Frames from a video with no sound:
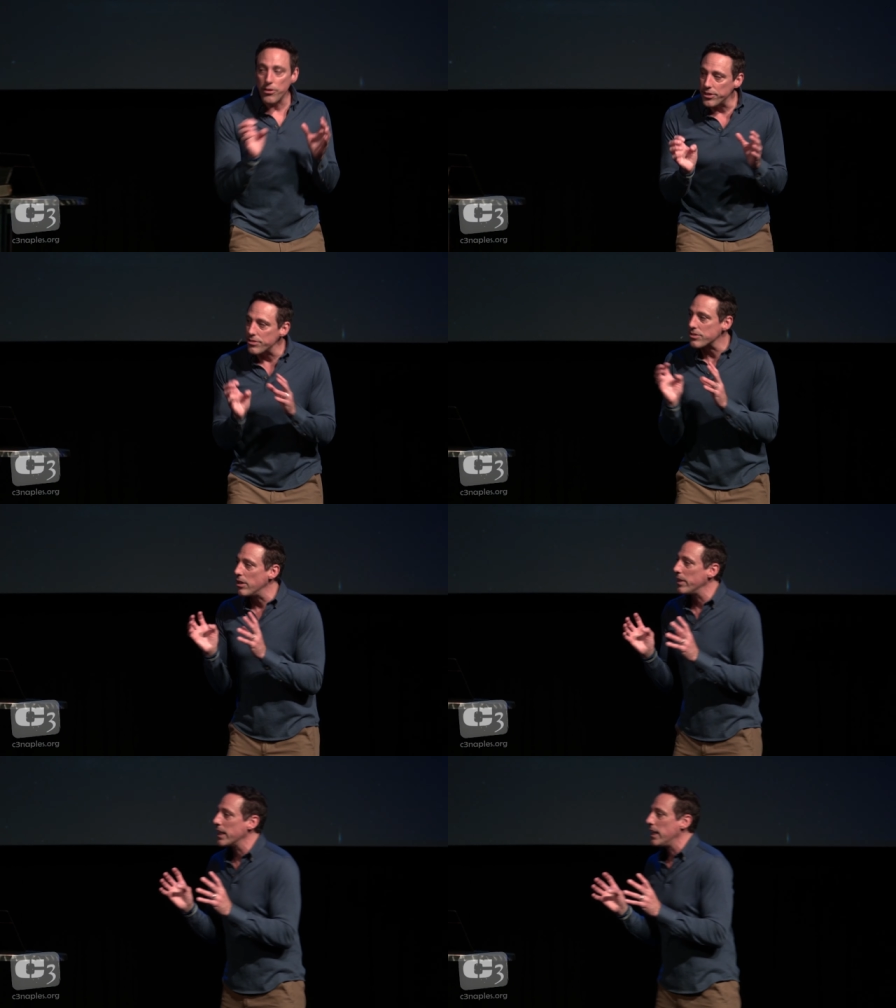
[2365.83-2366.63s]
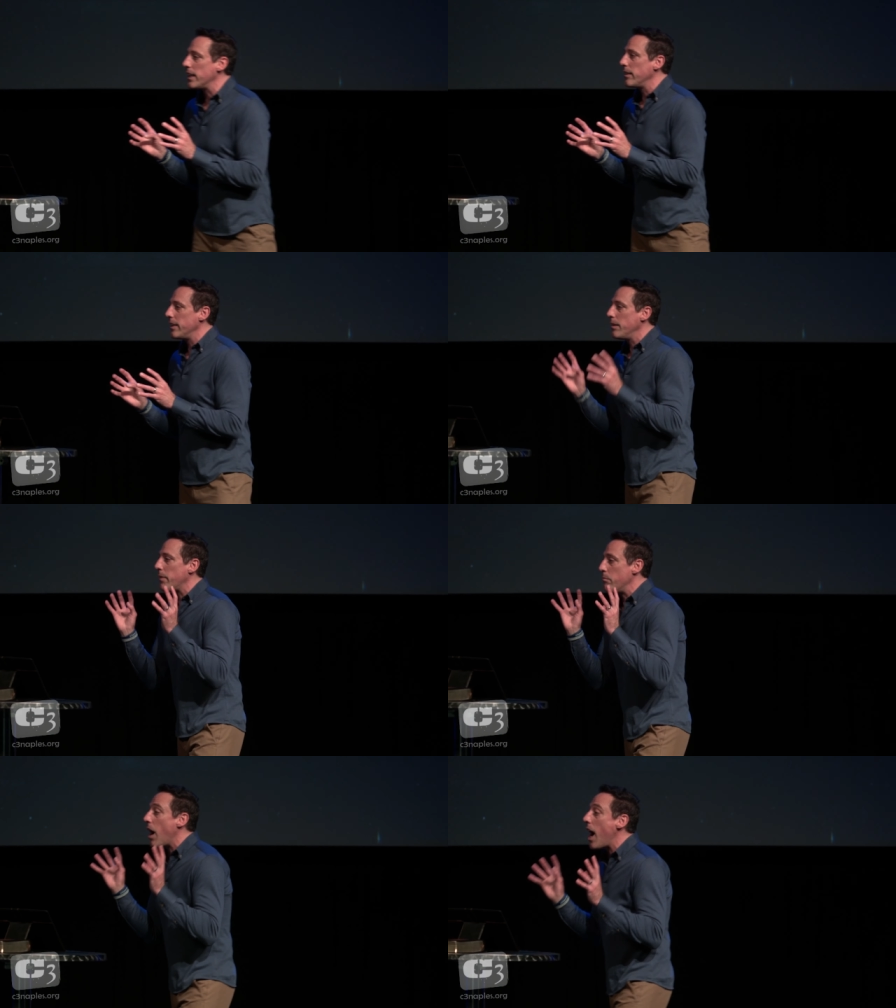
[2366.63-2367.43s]
this is going on in my
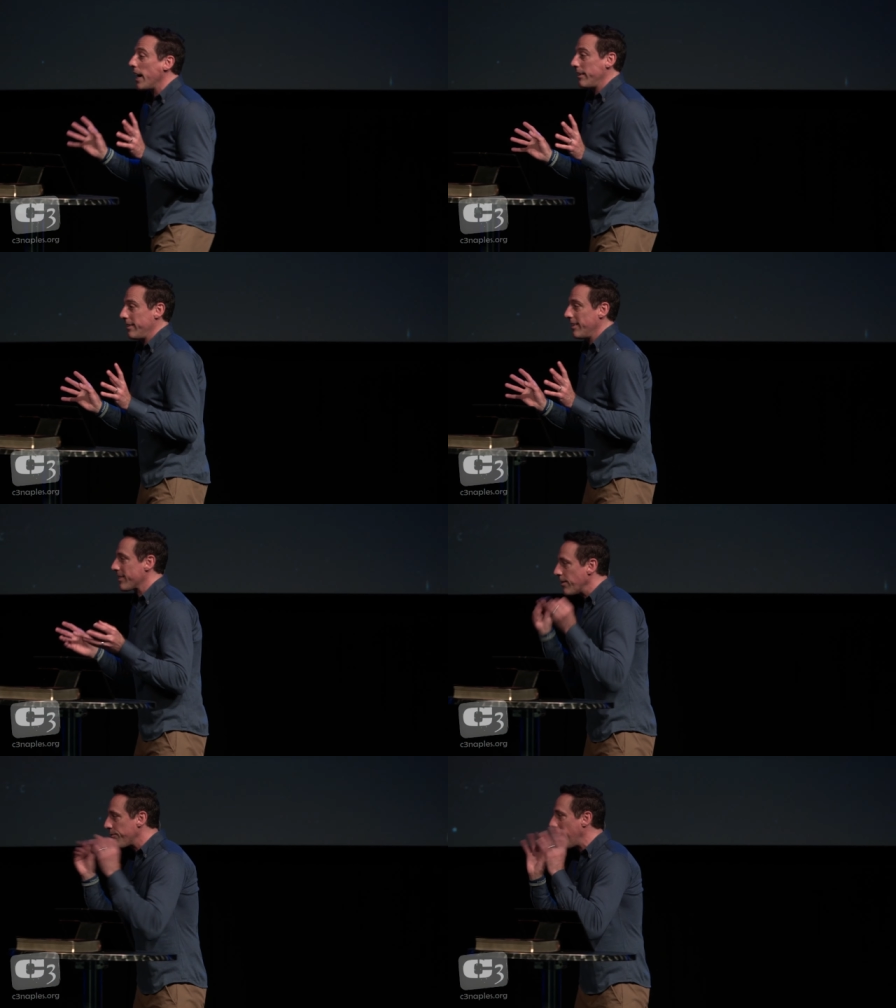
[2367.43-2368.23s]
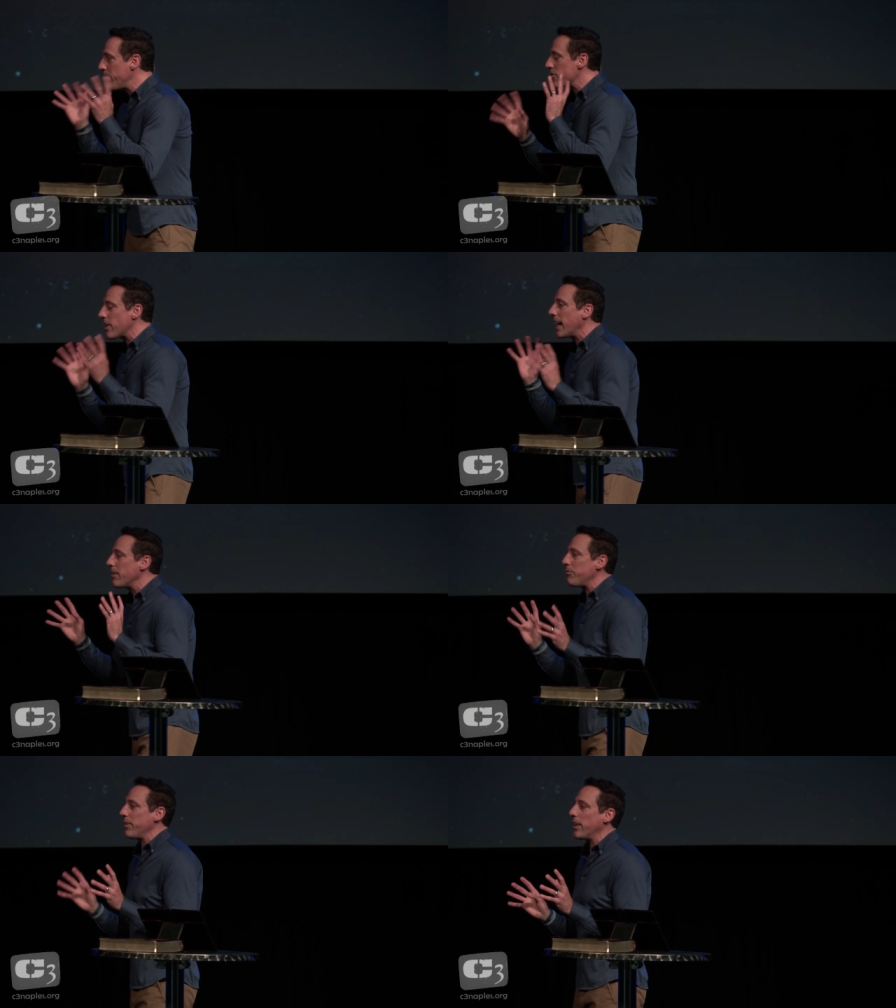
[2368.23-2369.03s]
mind. It's like I'm trying to
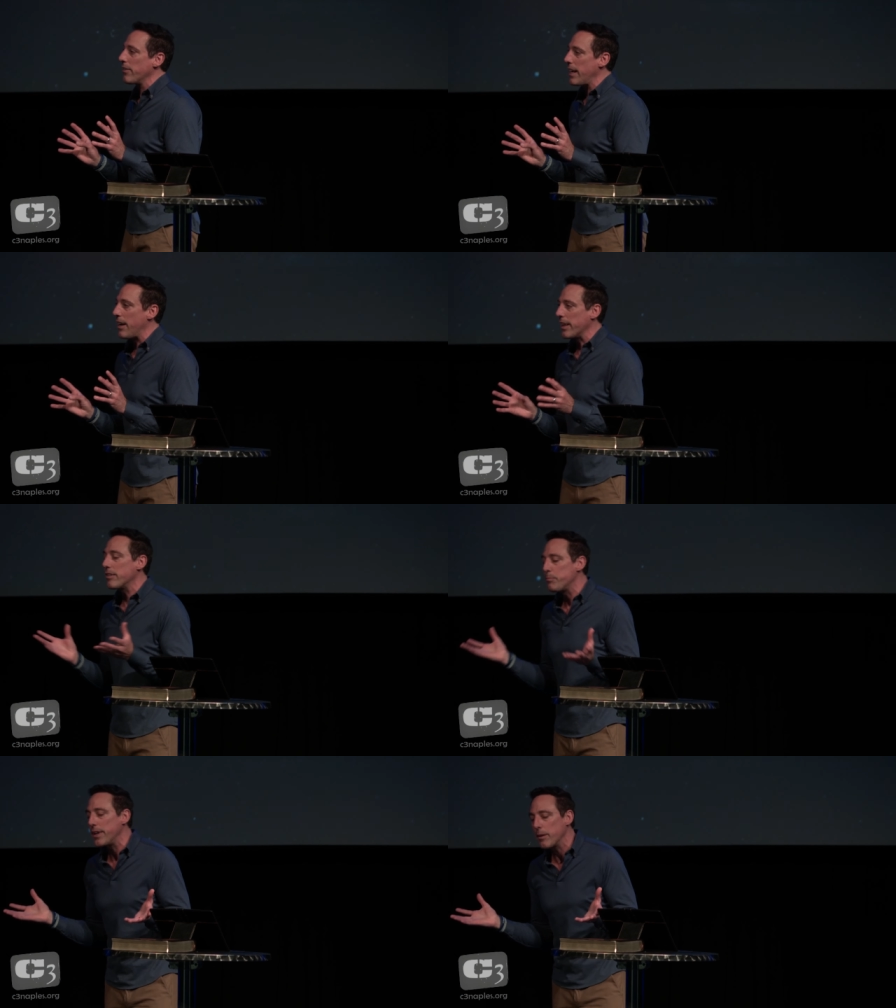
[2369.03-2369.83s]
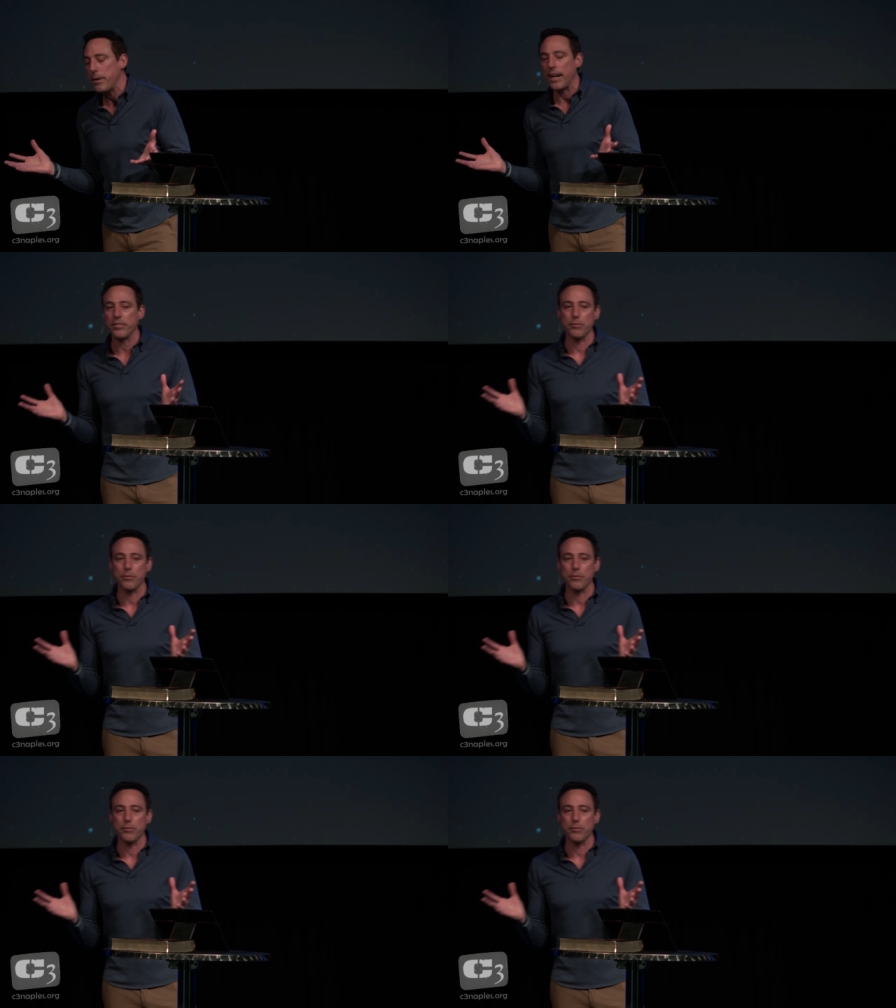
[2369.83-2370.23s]
figure it out. Like being a pastor,